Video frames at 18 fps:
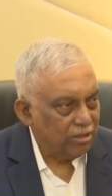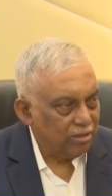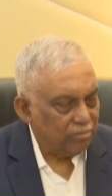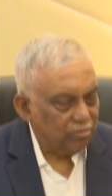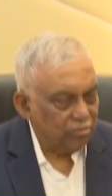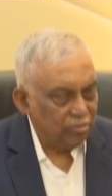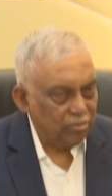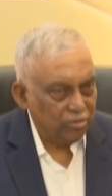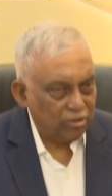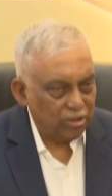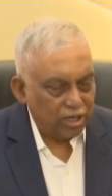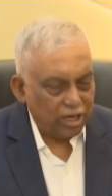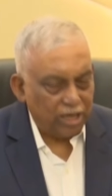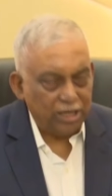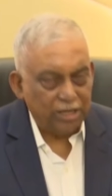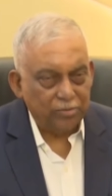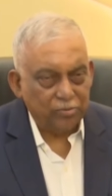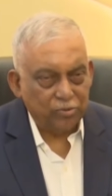between the
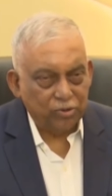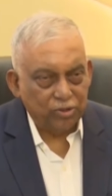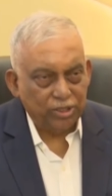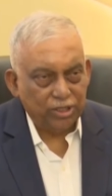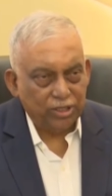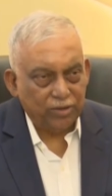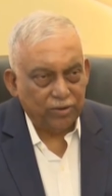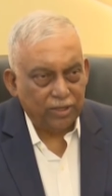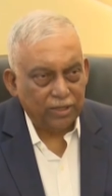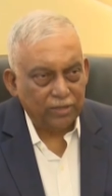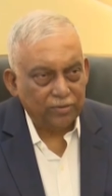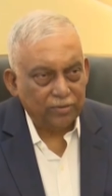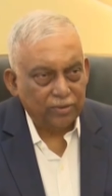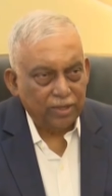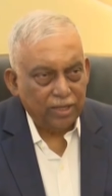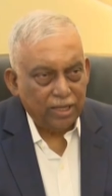recent incidents